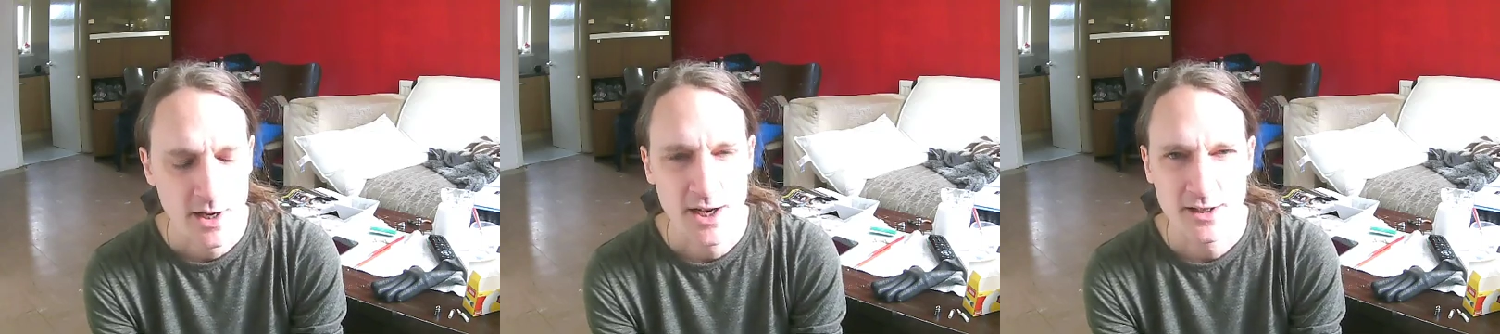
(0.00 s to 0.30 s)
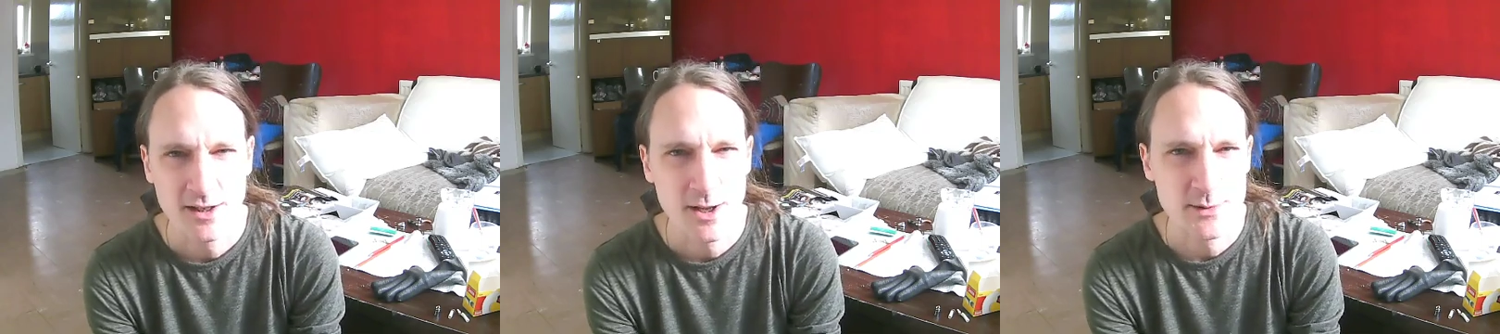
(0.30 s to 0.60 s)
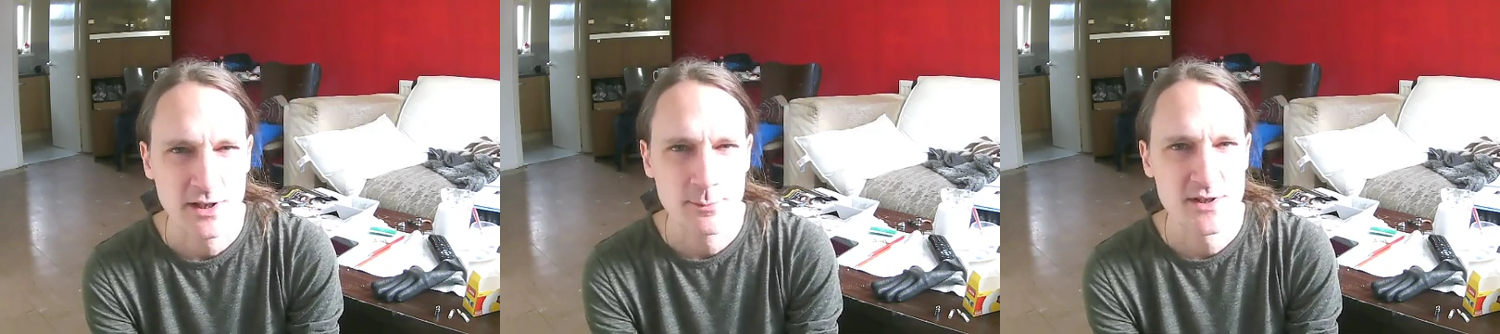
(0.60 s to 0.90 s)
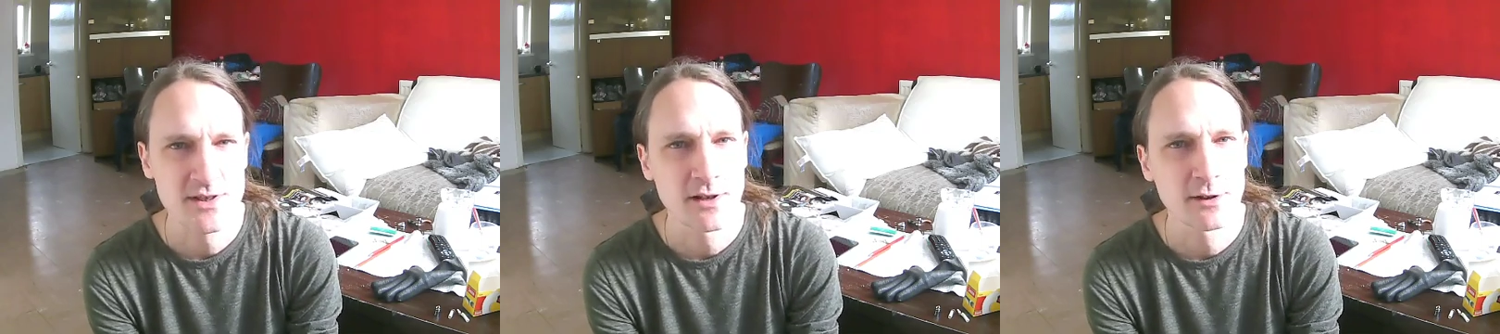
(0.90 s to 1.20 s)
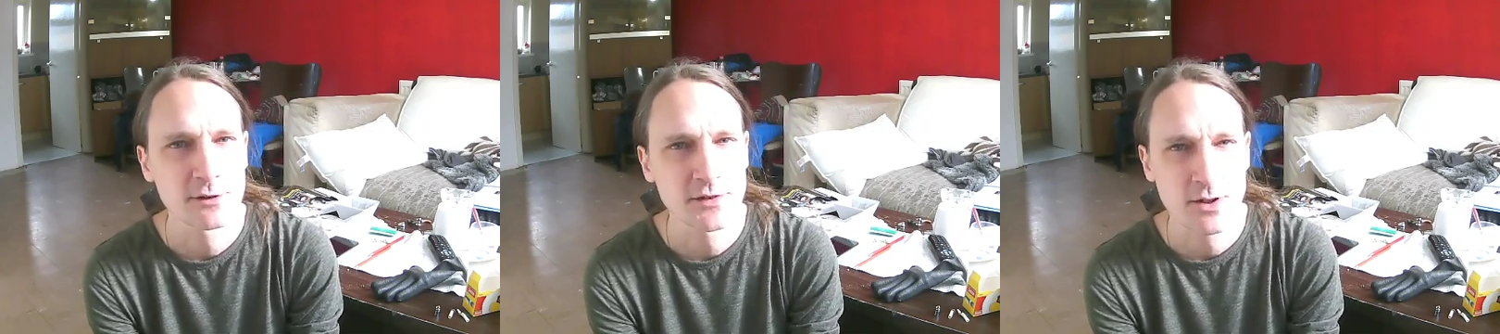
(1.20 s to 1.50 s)
And like I'm telling
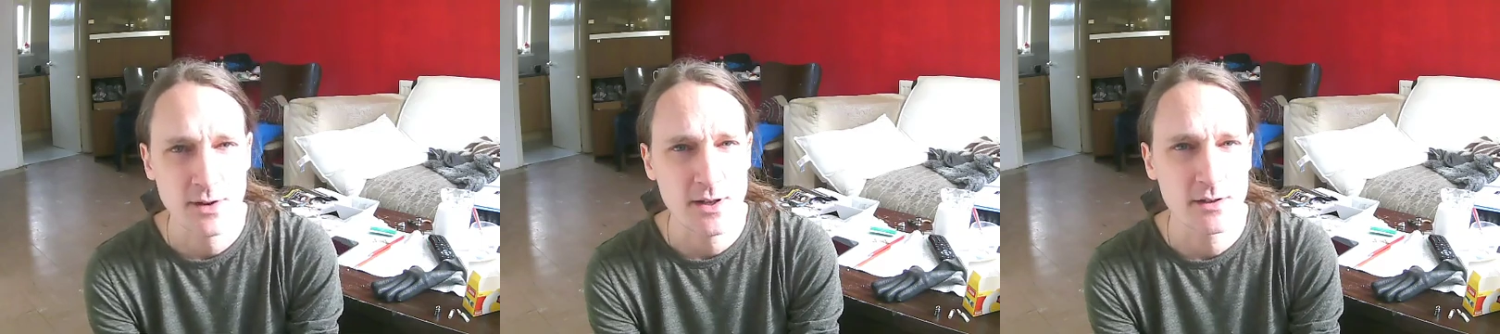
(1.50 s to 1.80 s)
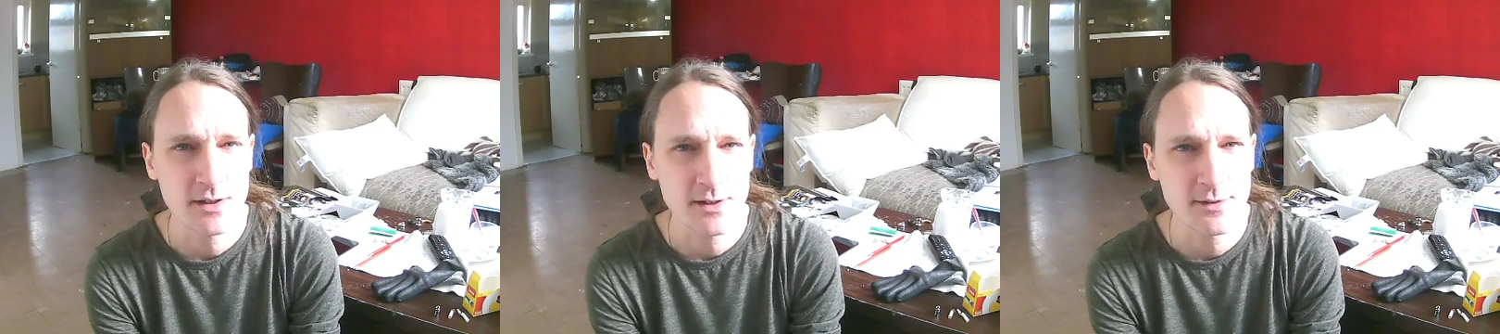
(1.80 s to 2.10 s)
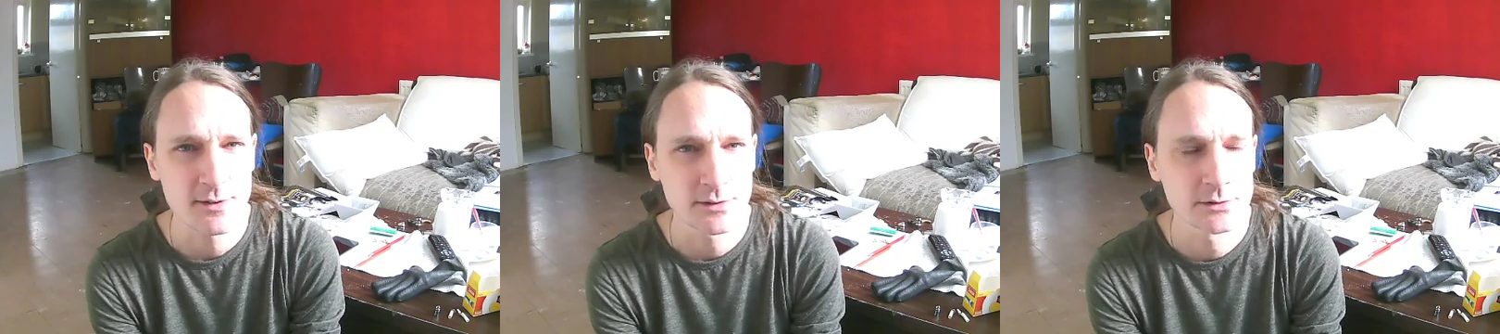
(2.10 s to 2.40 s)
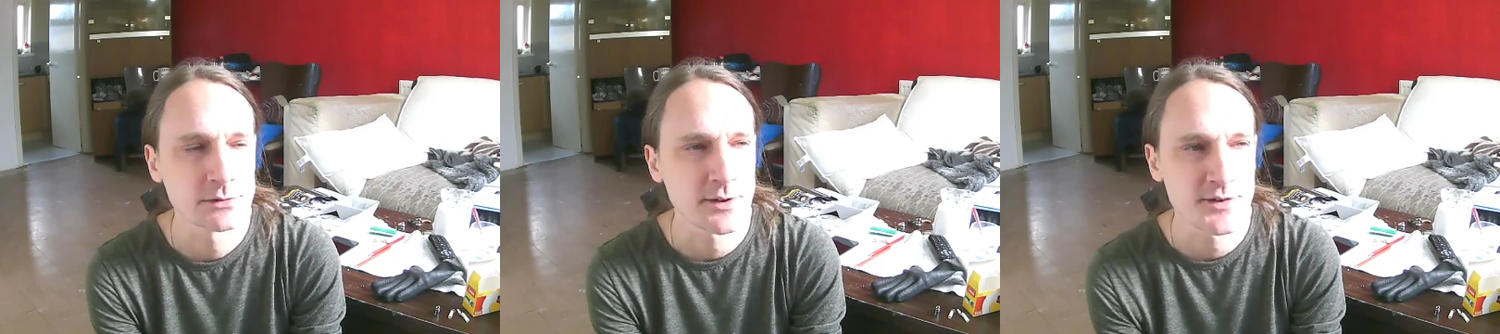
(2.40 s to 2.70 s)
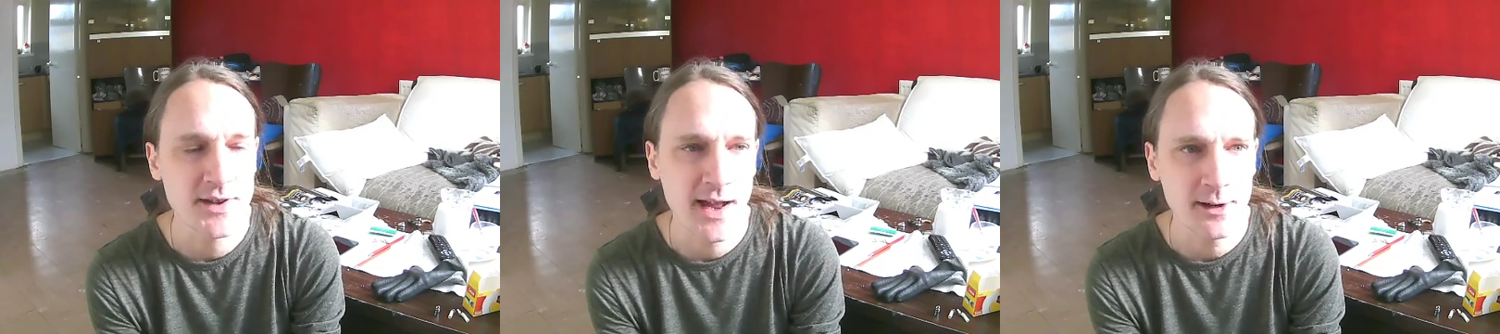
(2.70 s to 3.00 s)
myself, you know, if
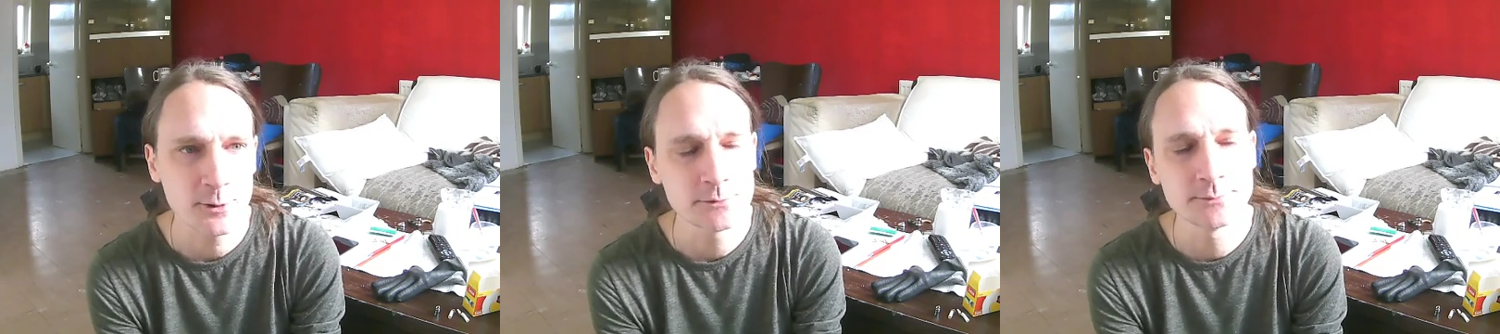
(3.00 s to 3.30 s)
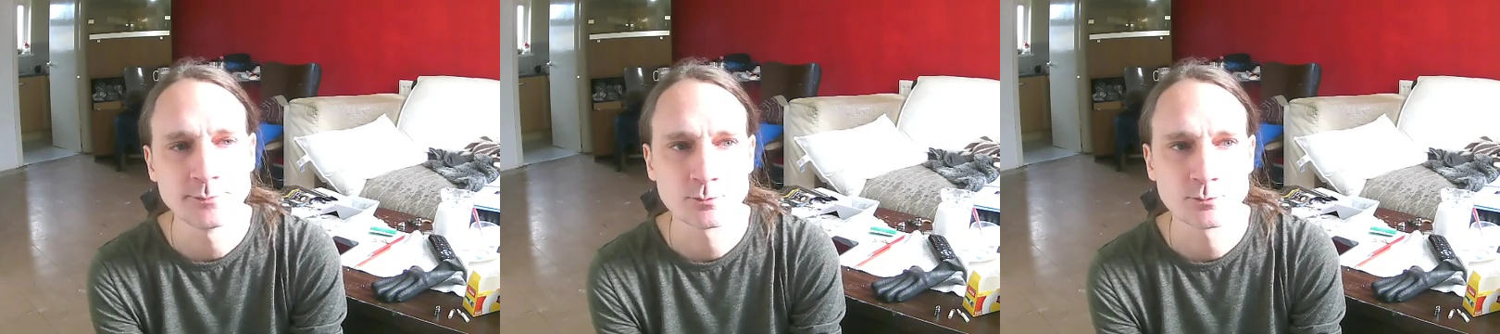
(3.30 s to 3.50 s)
now